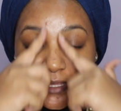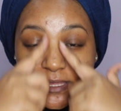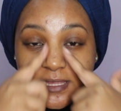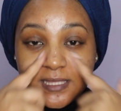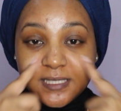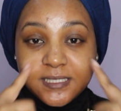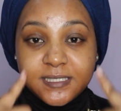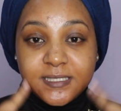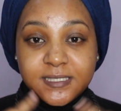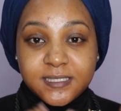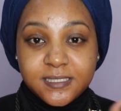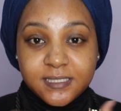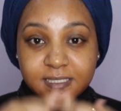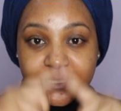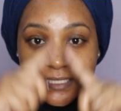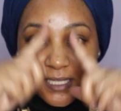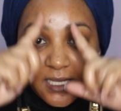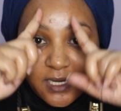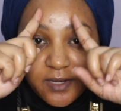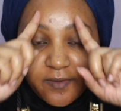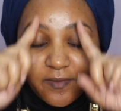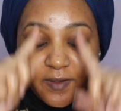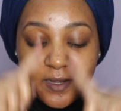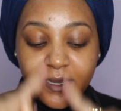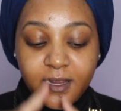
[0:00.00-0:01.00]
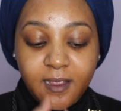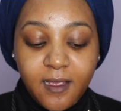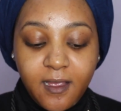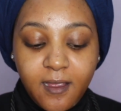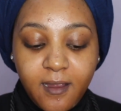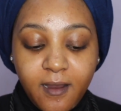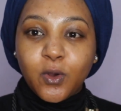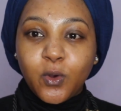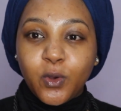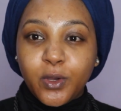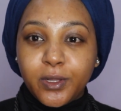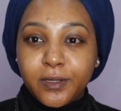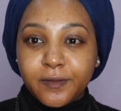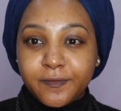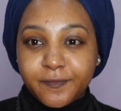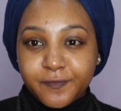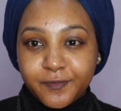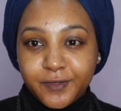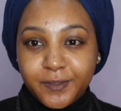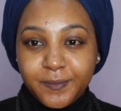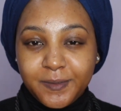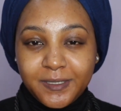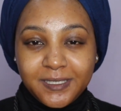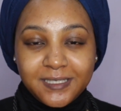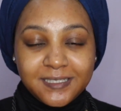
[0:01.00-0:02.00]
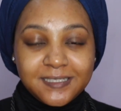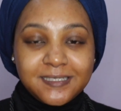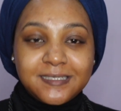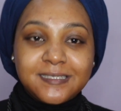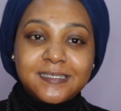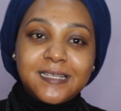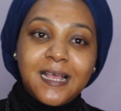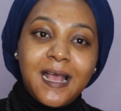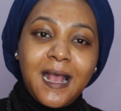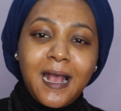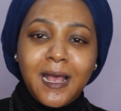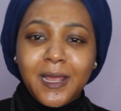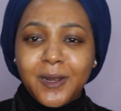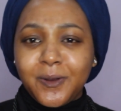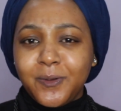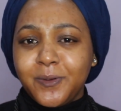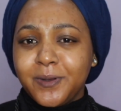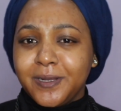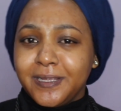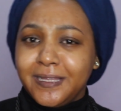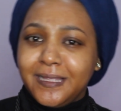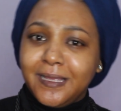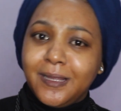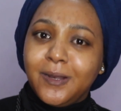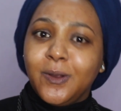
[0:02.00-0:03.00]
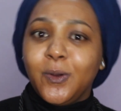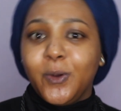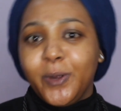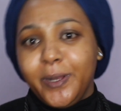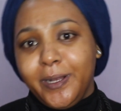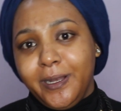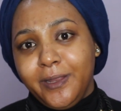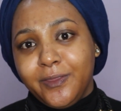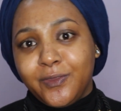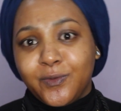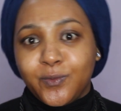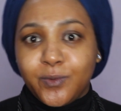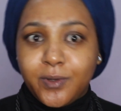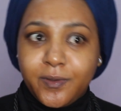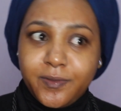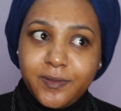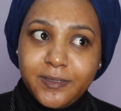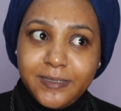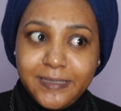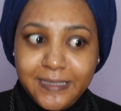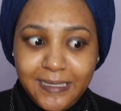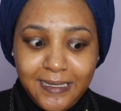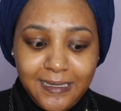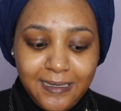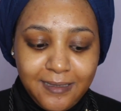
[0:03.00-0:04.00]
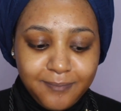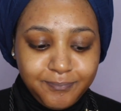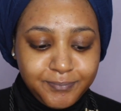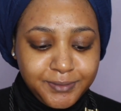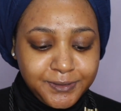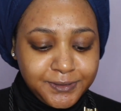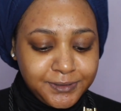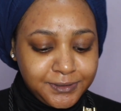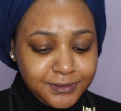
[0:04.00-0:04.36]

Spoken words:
this area oil free because I don't want to get oily throughout the day.